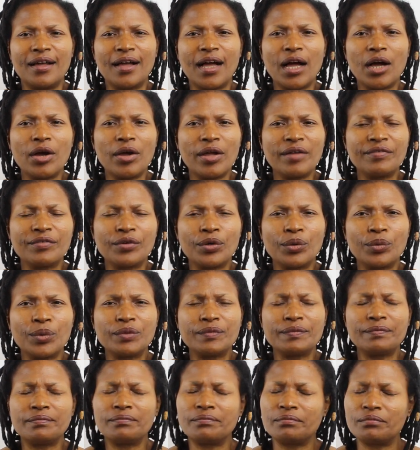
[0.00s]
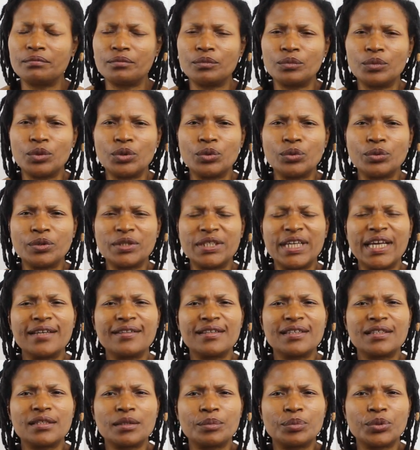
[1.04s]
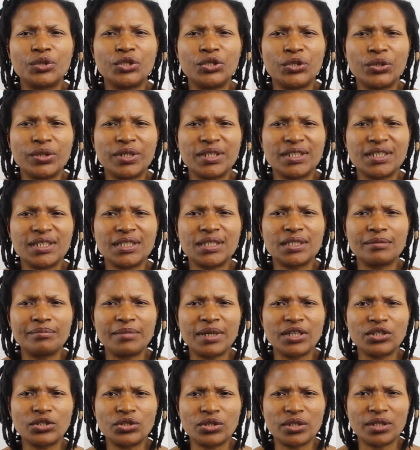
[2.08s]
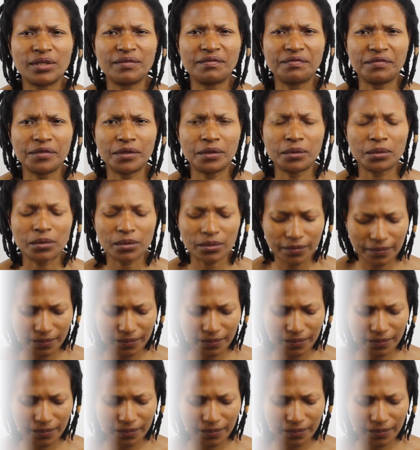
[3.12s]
However, we will take this opportunity to mention a few.